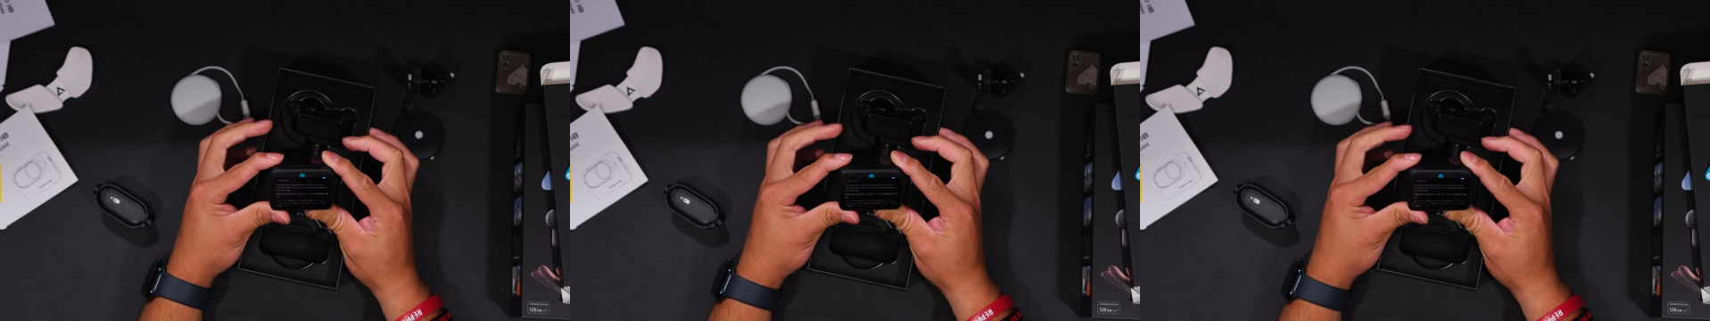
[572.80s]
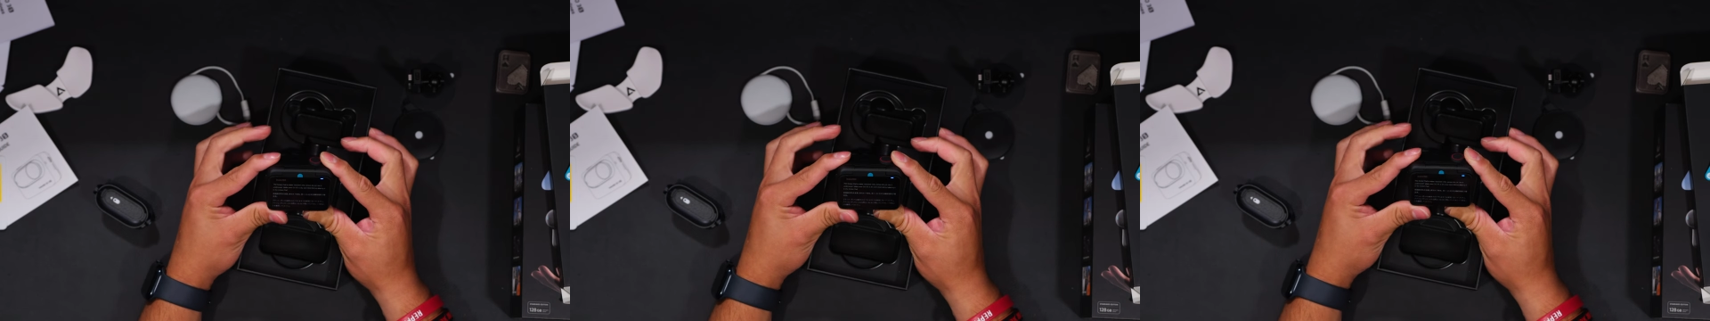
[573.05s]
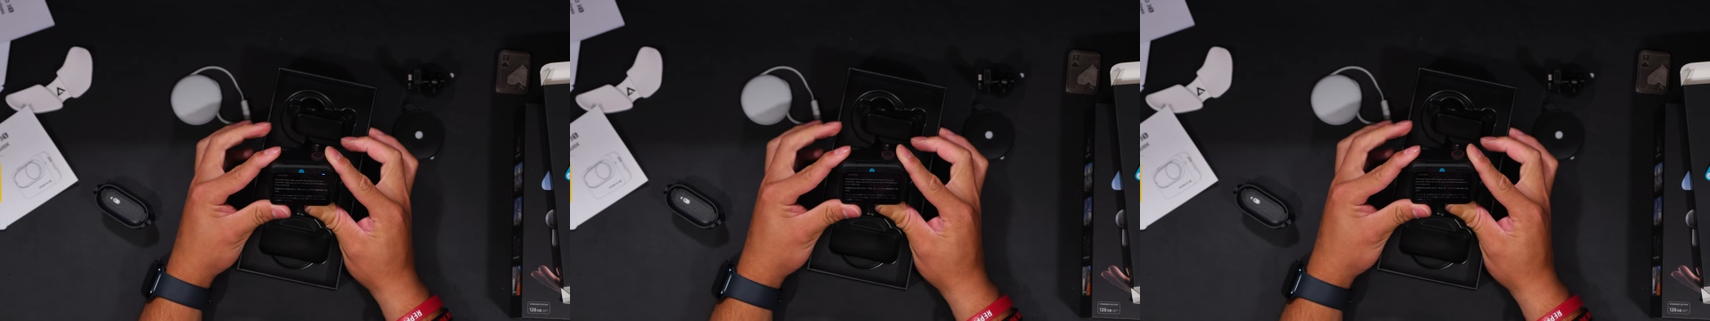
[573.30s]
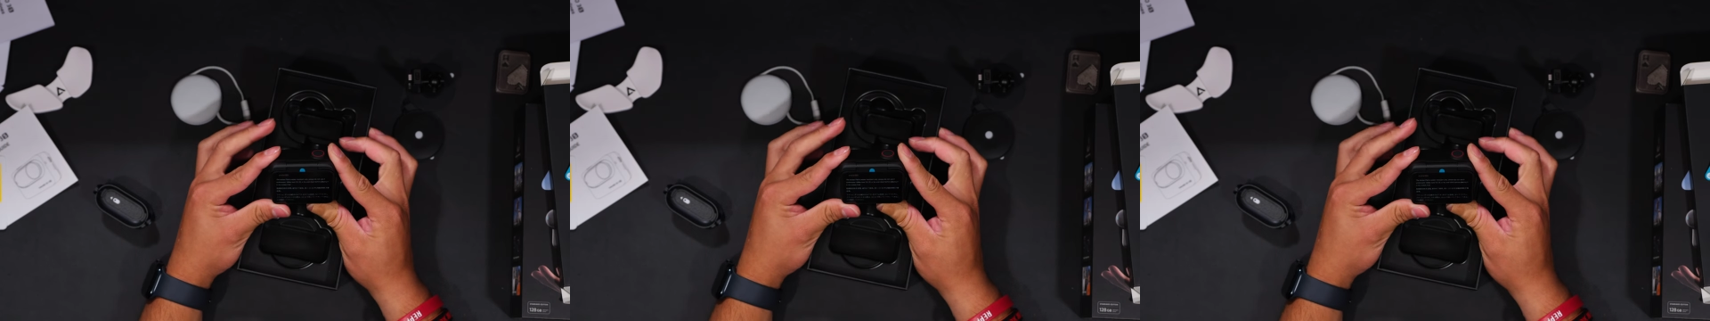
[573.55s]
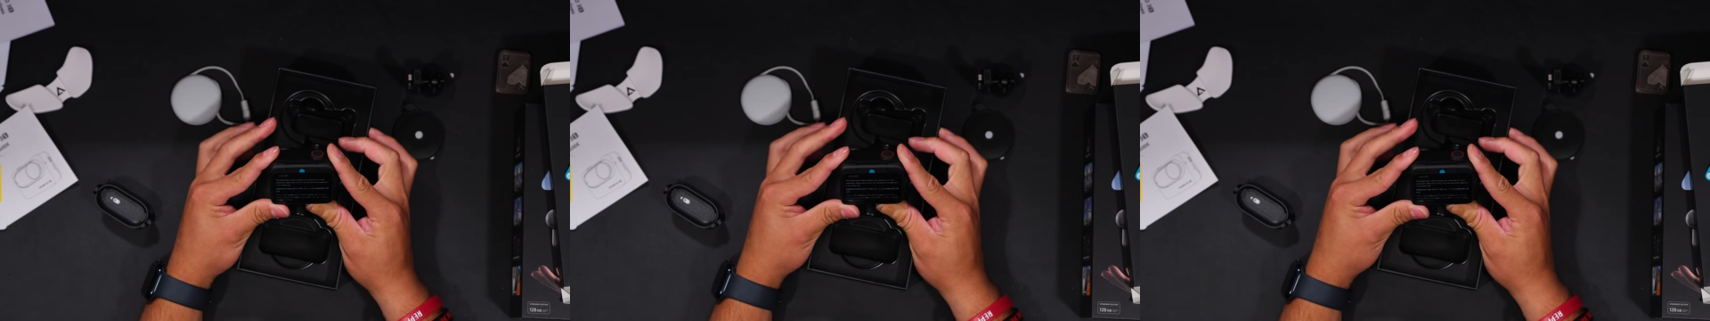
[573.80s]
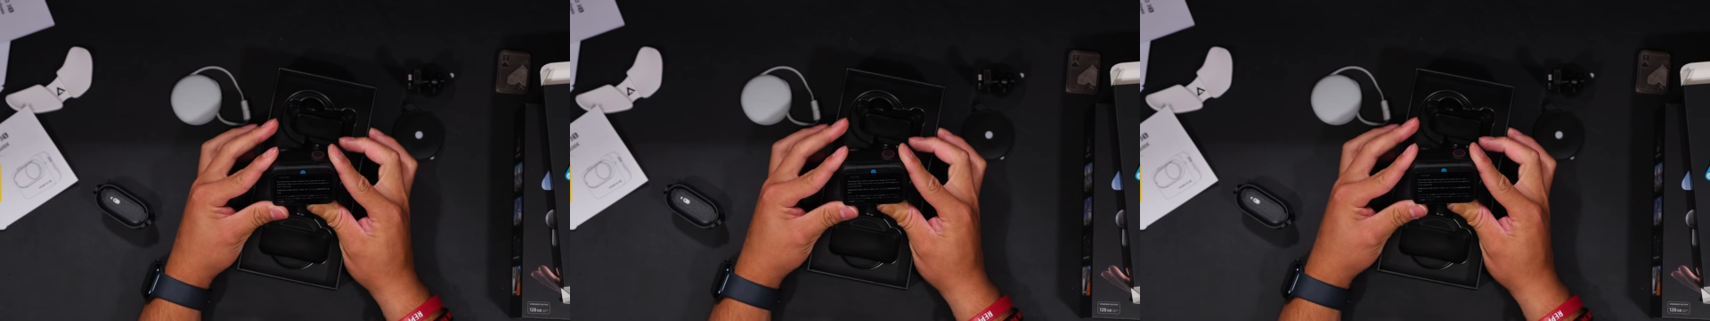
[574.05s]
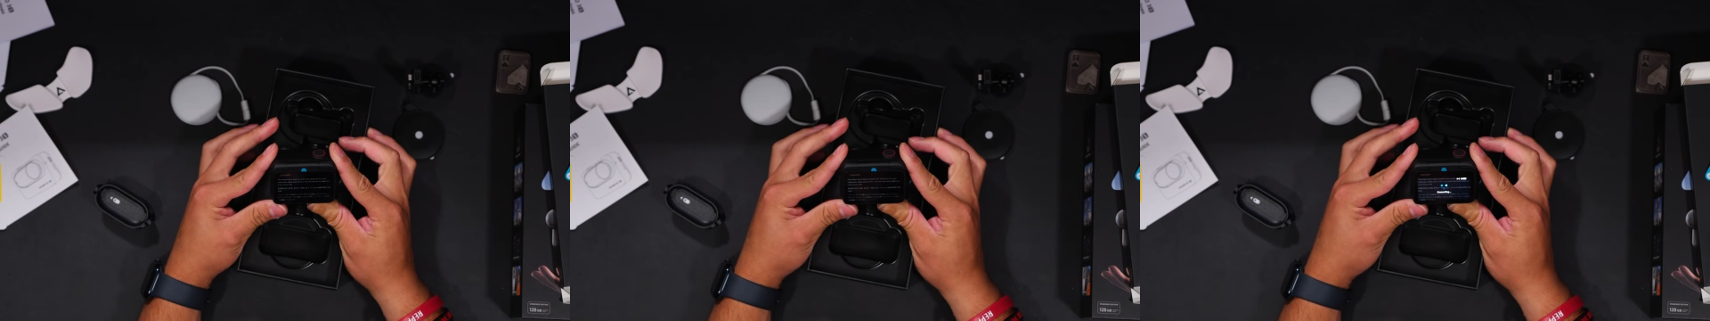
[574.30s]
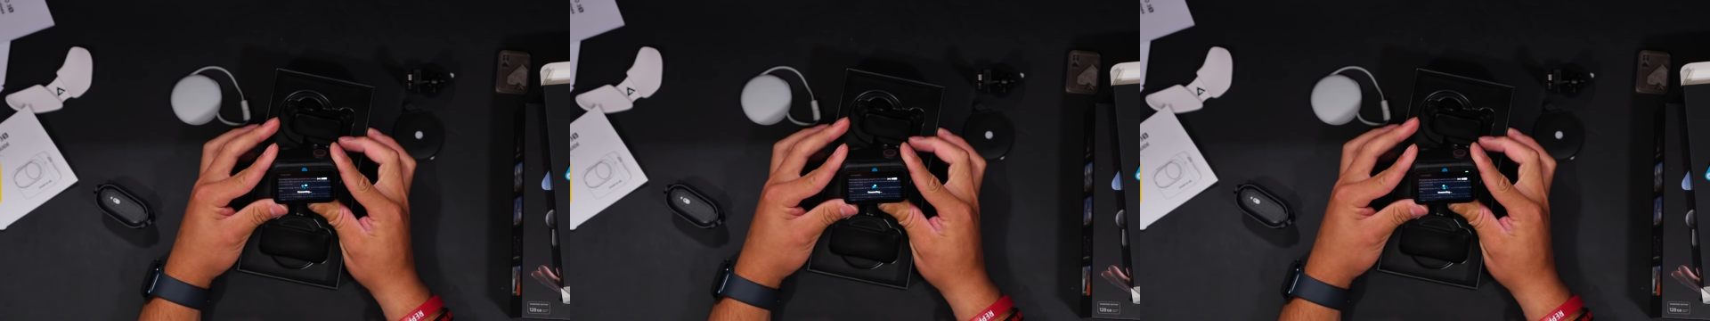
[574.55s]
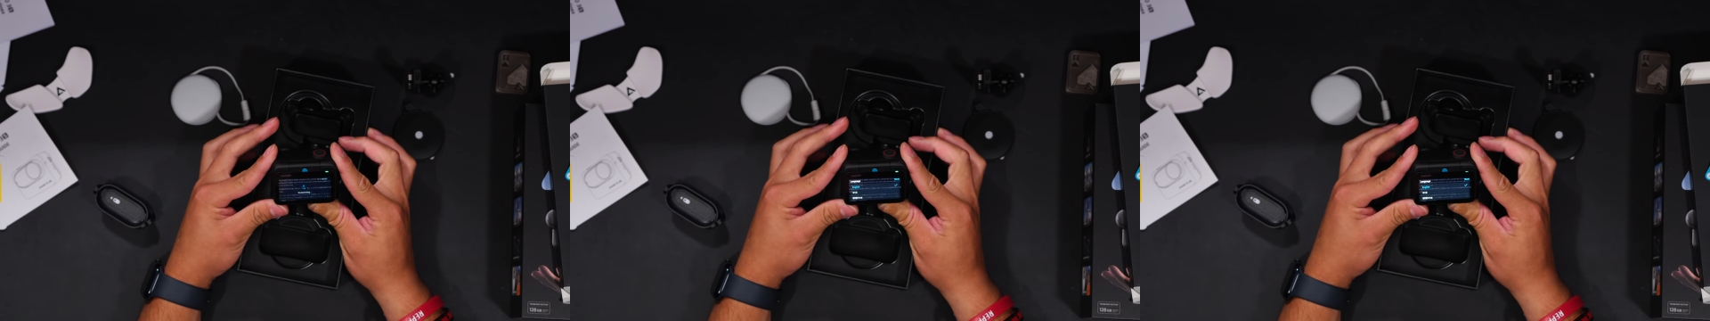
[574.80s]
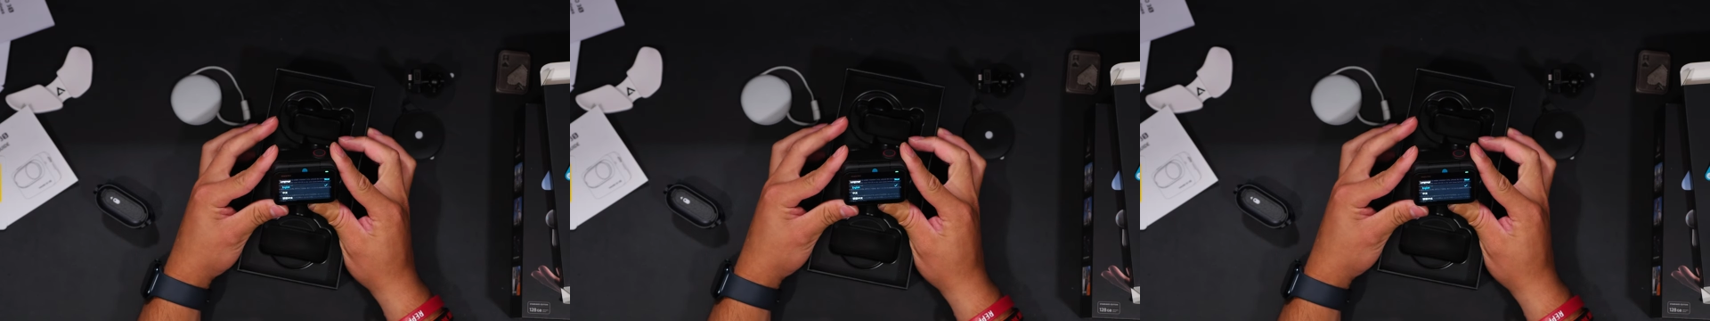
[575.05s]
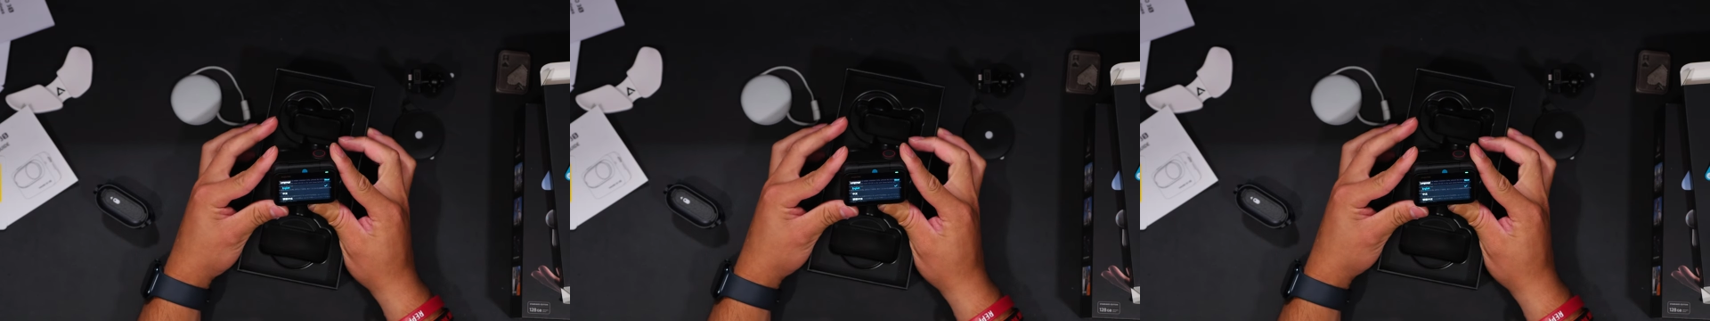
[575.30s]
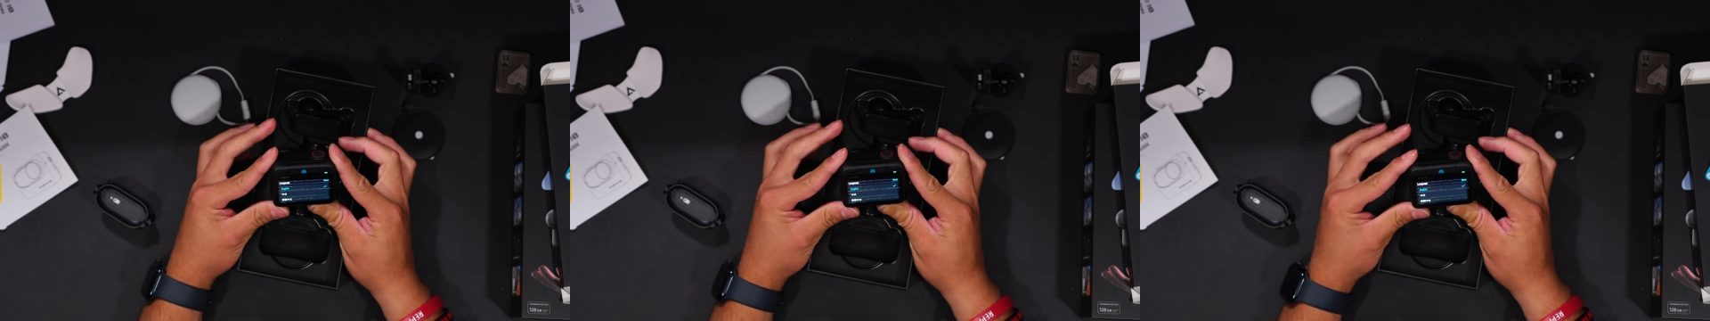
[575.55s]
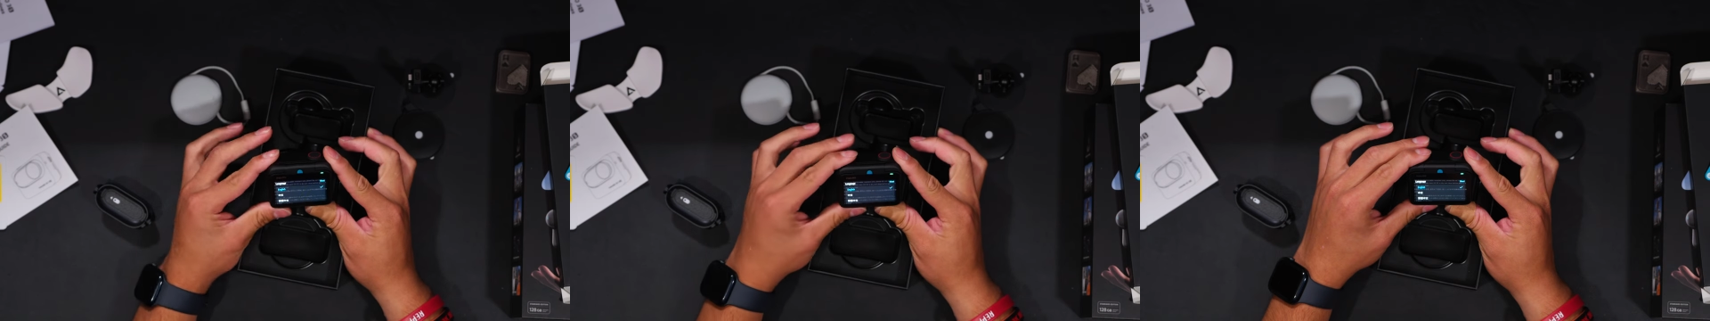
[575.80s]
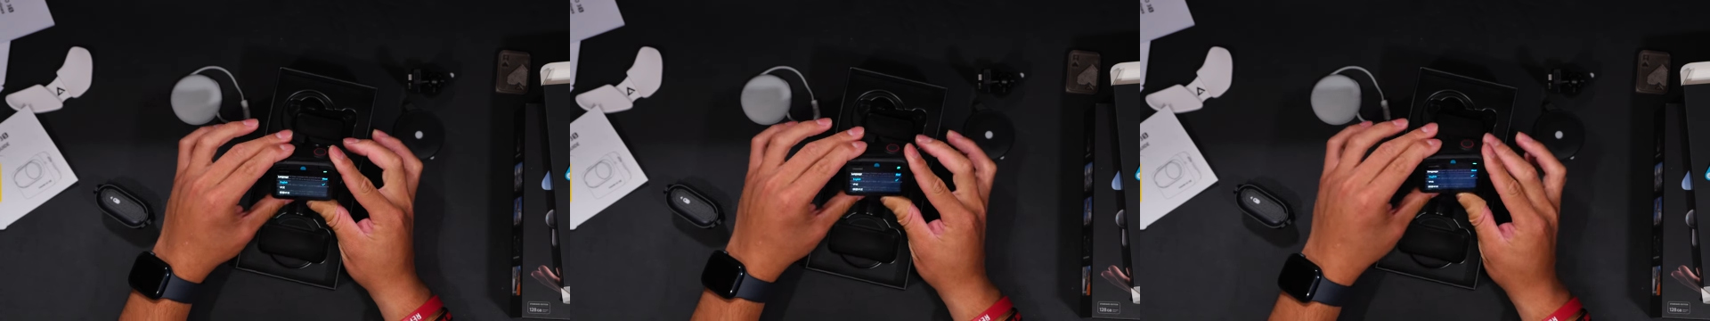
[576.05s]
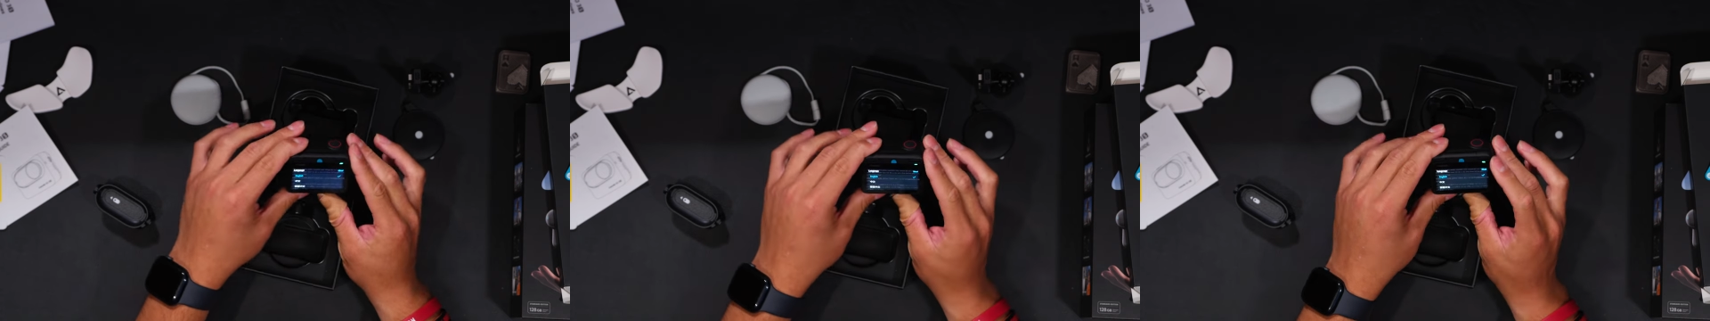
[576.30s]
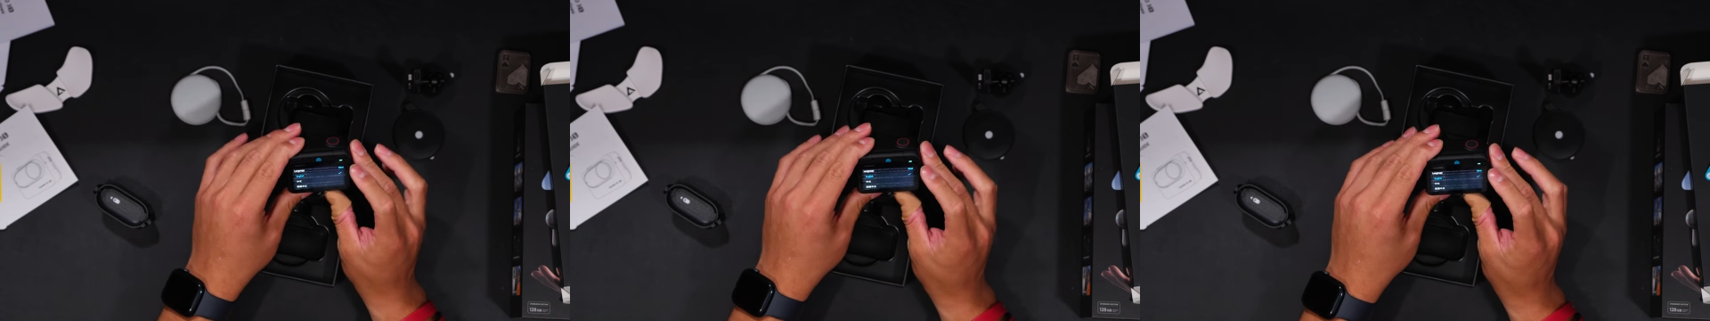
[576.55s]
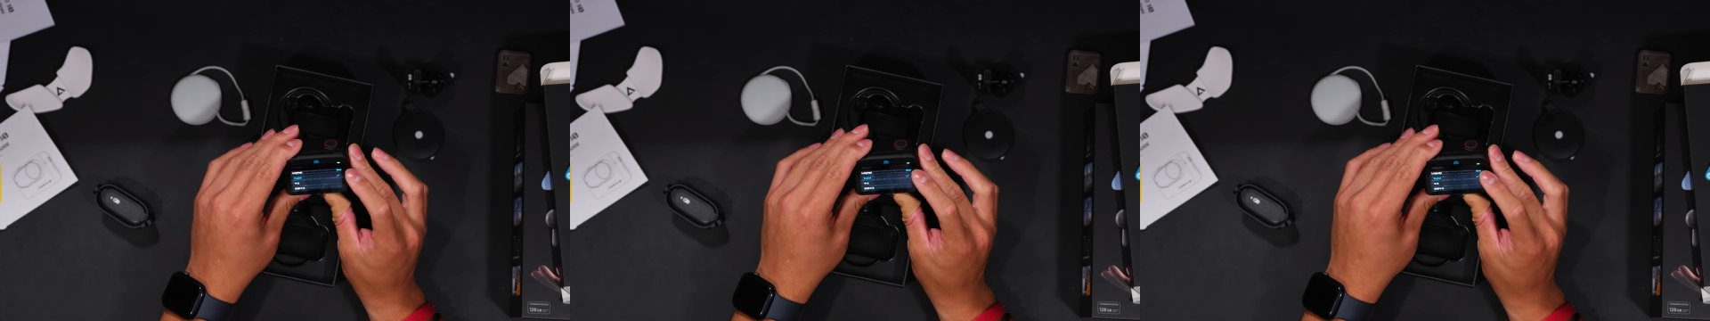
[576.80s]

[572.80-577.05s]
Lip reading: [unreadable: no face in view]